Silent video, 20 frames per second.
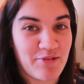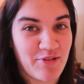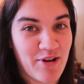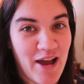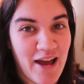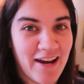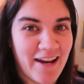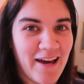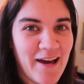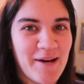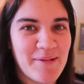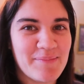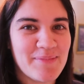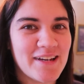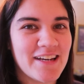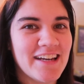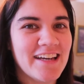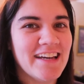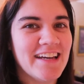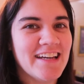run up
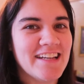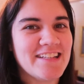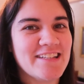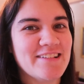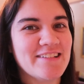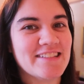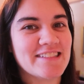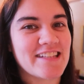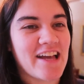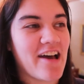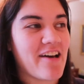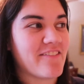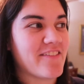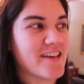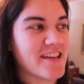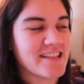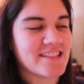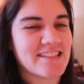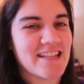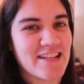to his
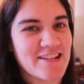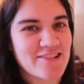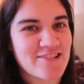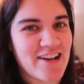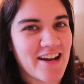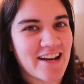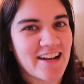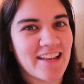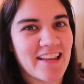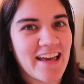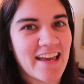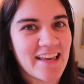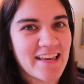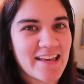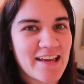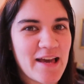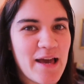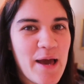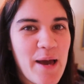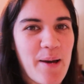office and try to
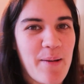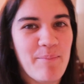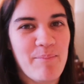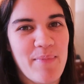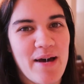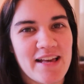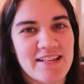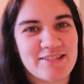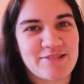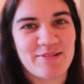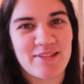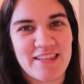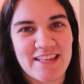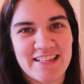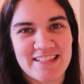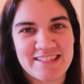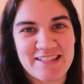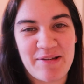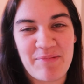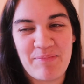like mess with
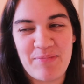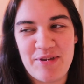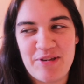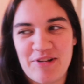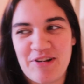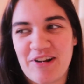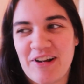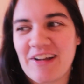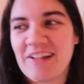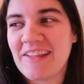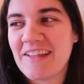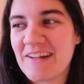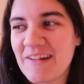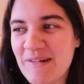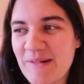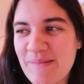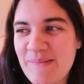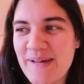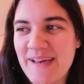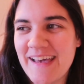his computer a
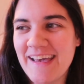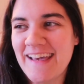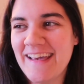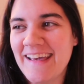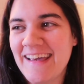little bit.